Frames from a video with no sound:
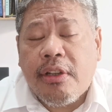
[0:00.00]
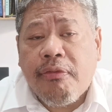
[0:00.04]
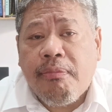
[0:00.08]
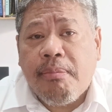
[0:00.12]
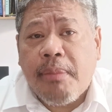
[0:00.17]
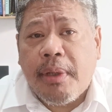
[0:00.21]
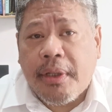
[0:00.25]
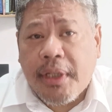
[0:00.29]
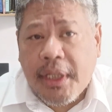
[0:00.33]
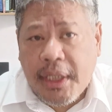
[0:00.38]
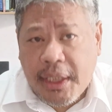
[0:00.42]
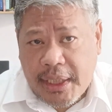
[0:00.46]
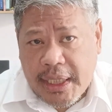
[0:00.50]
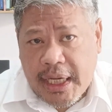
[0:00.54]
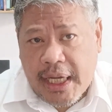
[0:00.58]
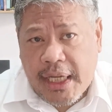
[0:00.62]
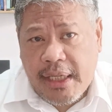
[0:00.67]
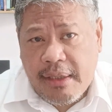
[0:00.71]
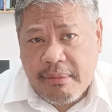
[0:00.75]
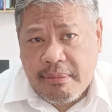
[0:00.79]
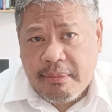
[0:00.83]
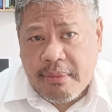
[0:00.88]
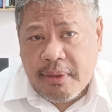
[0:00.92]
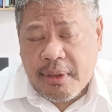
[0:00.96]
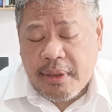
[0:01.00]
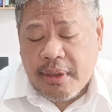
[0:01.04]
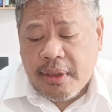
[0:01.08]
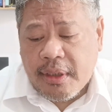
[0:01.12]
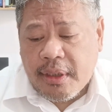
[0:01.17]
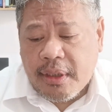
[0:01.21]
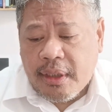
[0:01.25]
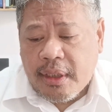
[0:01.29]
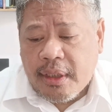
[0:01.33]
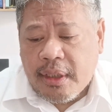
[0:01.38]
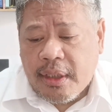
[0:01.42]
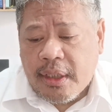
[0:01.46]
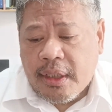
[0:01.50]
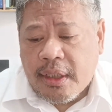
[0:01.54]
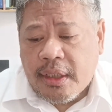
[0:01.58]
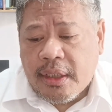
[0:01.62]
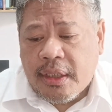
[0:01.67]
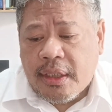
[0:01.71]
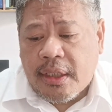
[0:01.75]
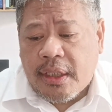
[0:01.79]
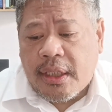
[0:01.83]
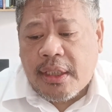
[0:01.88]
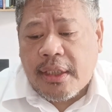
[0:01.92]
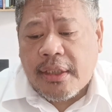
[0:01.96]
of Marina,
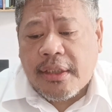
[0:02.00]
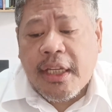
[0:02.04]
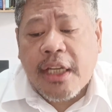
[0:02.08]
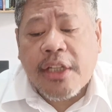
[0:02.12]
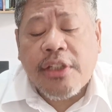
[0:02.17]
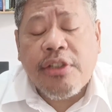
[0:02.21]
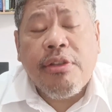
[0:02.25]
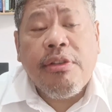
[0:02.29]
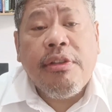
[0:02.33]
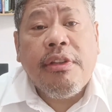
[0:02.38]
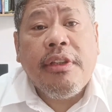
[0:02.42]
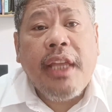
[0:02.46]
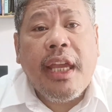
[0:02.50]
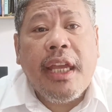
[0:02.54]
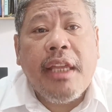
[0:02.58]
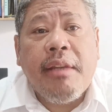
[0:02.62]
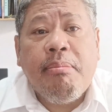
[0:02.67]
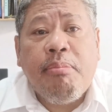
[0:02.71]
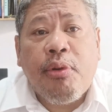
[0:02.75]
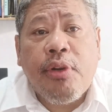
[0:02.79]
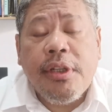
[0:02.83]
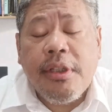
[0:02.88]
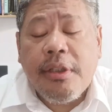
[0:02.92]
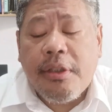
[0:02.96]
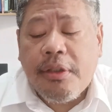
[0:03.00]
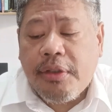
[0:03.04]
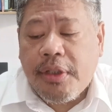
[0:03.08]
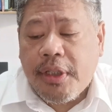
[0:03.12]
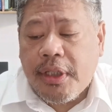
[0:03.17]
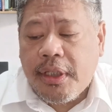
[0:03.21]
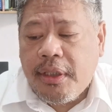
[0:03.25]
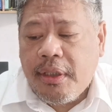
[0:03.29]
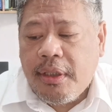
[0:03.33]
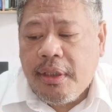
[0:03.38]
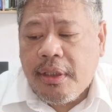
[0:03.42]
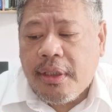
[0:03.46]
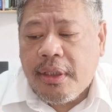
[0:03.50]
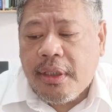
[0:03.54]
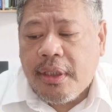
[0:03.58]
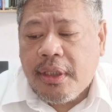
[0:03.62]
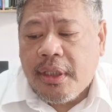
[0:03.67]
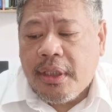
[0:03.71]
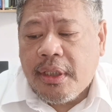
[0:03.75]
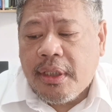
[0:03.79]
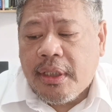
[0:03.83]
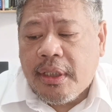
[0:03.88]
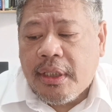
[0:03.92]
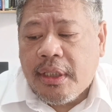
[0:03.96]
section
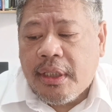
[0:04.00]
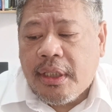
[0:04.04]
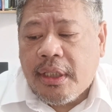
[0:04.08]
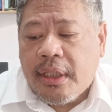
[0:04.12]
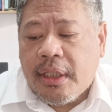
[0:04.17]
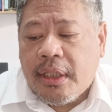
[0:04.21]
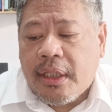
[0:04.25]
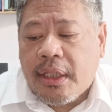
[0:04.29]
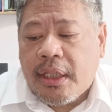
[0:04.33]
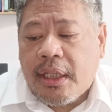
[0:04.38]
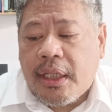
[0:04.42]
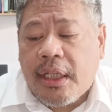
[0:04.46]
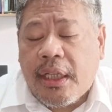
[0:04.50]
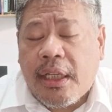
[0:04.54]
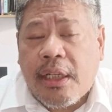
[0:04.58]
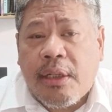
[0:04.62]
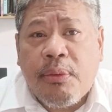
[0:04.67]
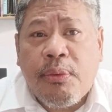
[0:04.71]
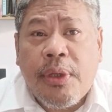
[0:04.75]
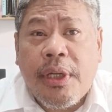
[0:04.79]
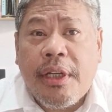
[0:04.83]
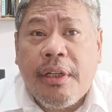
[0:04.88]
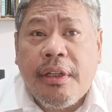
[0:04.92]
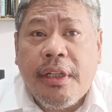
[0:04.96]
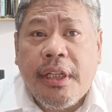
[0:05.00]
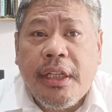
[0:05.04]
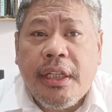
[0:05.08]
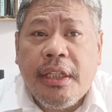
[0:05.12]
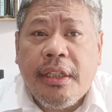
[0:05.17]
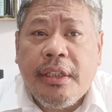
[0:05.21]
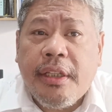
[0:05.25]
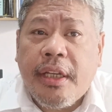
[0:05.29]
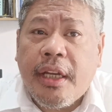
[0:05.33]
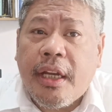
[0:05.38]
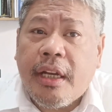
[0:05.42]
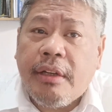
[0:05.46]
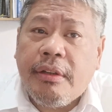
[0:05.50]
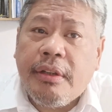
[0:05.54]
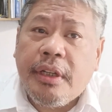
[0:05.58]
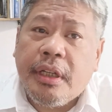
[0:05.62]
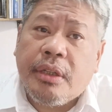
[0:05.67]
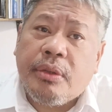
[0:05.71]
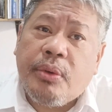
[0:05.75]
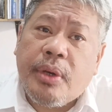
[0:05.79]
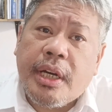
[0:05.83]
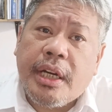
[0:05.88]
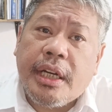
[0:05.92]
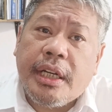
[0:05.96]
10.3, wherein they are
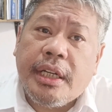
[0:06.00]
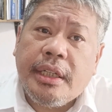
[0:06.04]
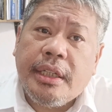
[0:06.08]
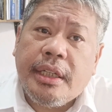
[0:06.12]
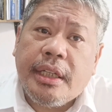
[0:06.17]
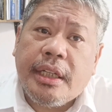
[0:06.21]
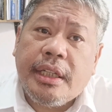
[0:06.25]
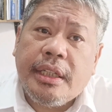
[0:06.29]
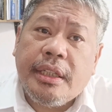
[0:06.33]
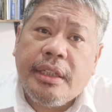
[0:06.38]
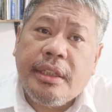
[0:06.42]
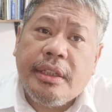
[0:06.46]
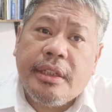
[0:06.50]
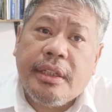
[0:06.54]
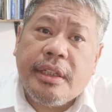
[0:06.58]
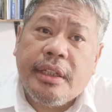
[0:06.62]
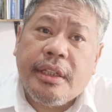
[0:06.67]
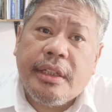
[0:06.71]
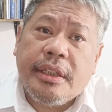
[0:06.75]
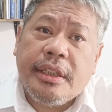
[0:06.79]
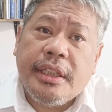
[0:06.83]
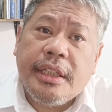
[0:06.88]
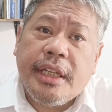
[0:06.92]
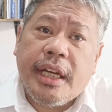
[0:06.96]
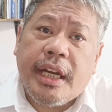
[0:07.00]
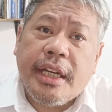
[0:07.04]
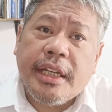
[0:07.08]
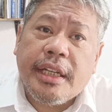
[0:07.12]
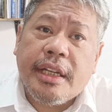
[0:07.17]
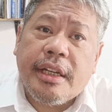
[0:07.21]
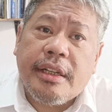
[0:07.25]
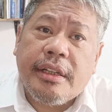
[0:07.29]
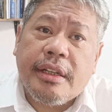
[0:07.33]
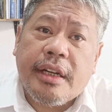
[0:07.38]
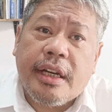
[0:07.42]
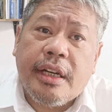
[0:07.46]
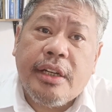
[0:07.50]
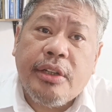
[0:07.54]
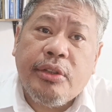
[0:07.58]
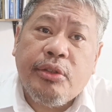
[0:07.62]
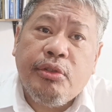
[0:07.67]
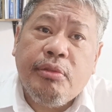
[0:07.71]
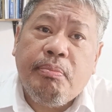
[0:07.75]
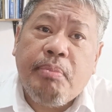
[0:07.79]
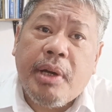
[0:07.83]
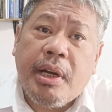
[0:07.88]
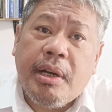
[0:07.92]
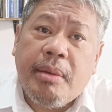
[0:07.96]
required under the IRR
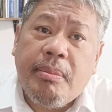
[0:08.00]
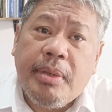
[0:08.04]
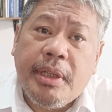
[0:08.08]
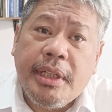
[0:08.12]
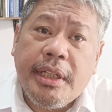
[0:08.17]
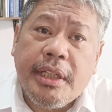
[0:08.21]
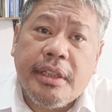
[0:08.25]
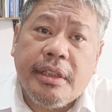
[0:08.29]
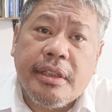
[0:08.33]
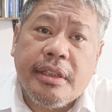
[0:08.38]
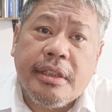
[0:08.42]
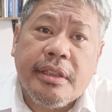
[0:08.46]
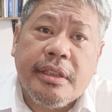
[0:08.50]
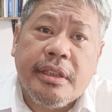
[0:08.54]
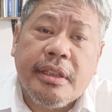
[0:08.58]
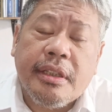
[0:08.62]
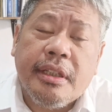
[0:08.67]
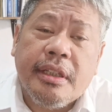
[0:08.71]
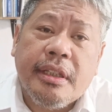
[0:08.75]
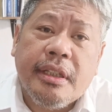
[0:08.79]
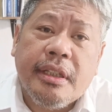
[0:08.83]
to publish